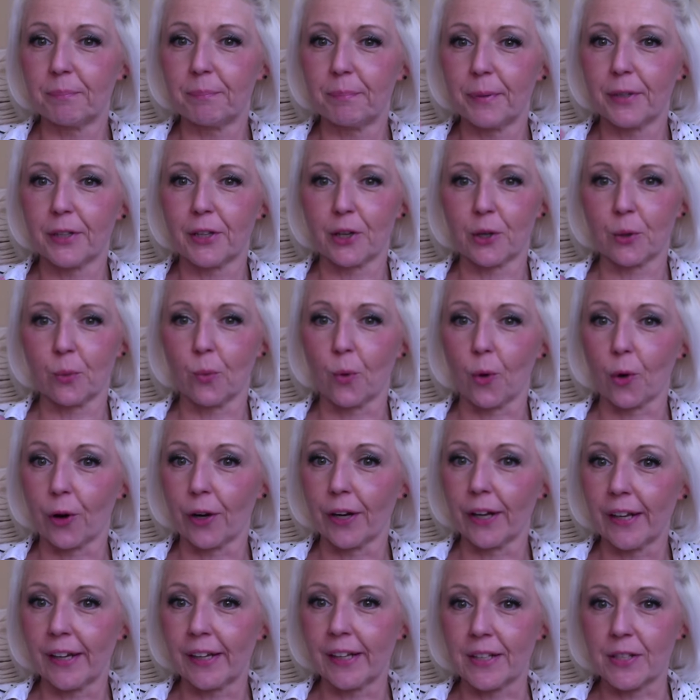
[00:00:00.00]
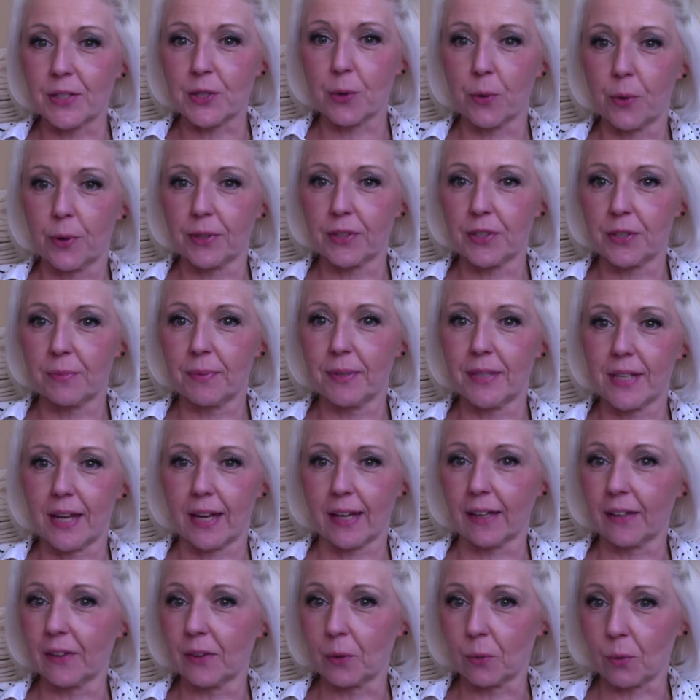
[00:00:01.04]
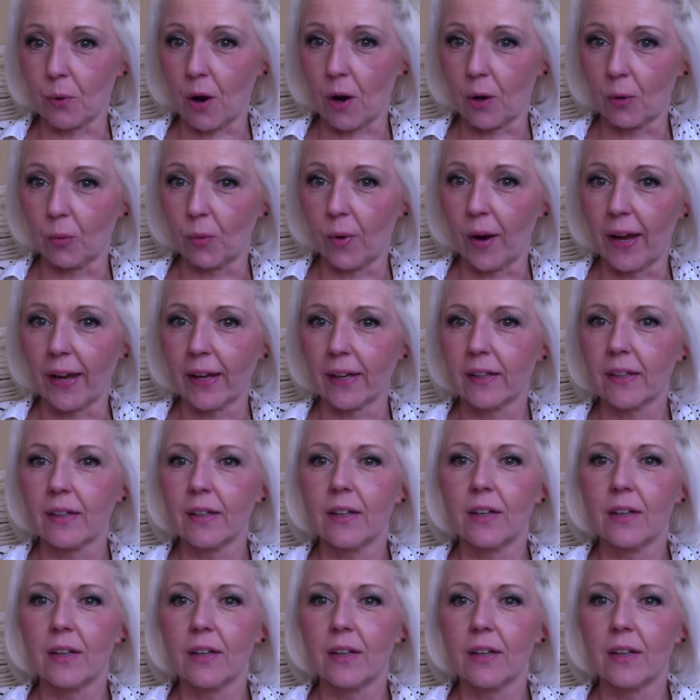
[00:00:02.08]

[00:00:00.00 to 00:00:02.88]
but are worried it's going to be taken the wrong way,